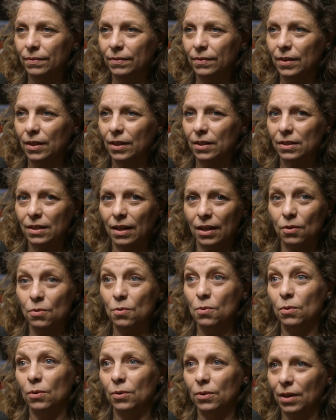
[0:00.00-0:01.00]
And it's like
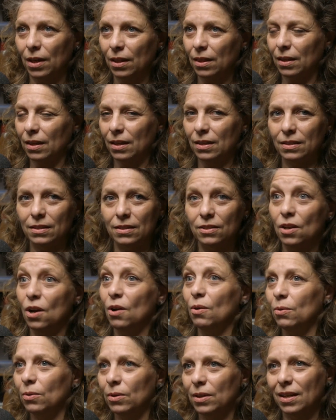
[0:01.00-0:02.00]
all or nothing, it's
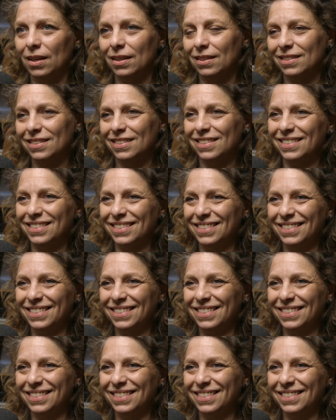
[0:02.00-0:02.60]
no or yes.